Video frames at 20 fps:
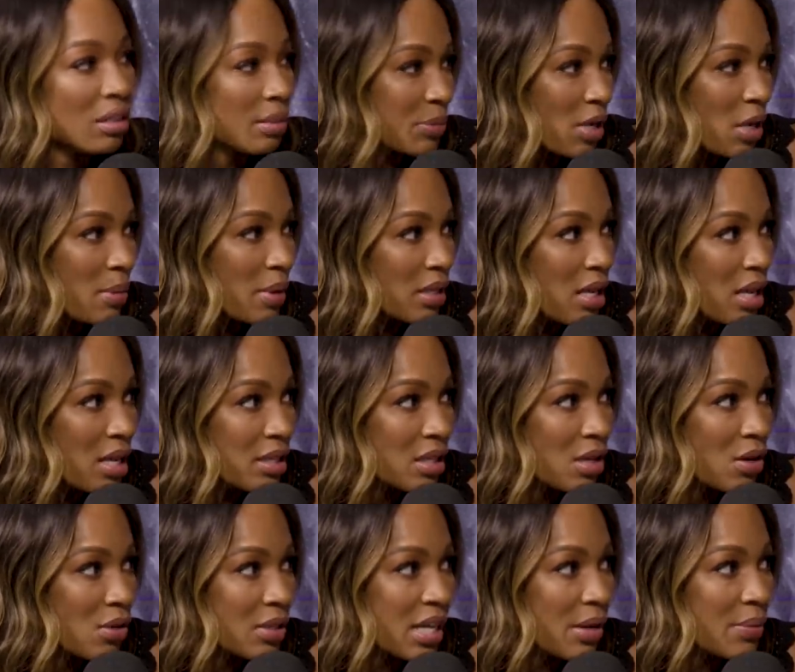I'm talking about
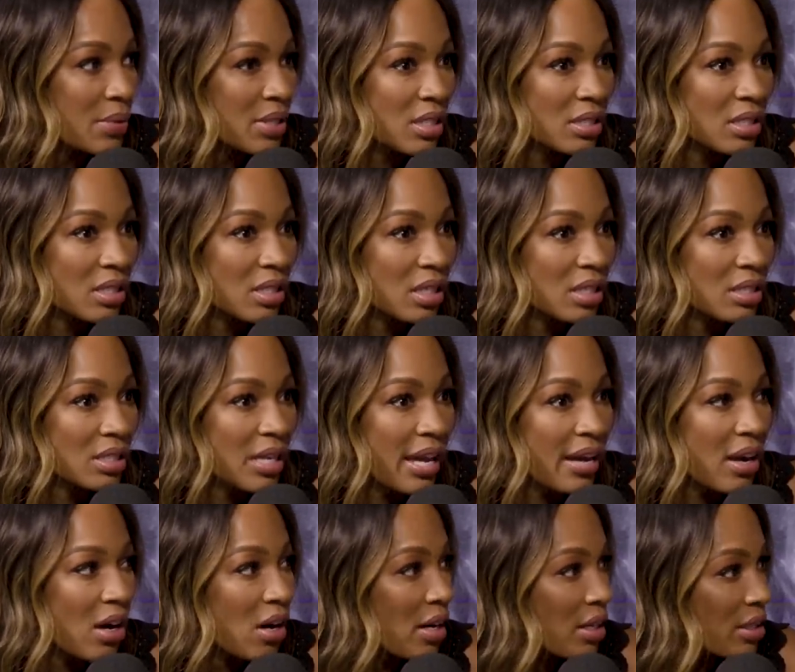Lonzo because I was such a
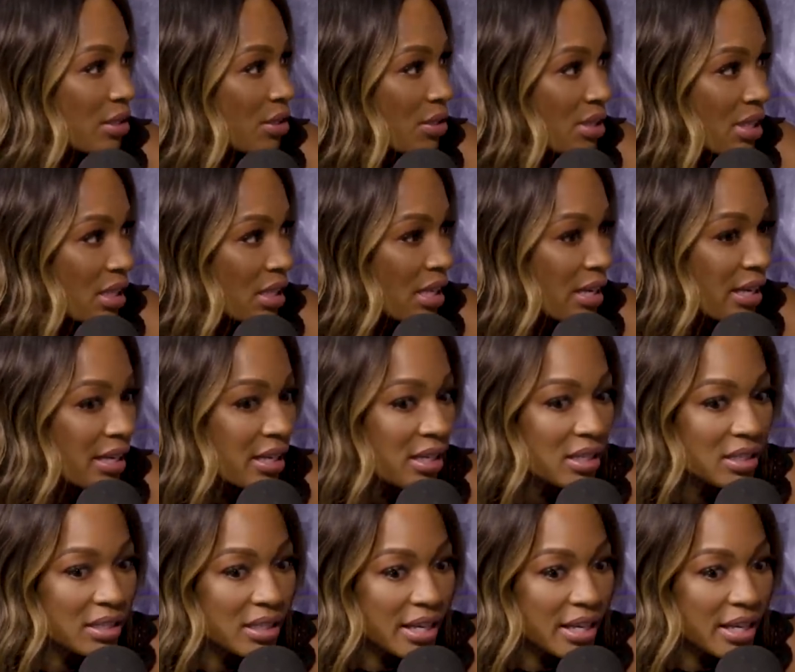diehard UCLA mm-hmm.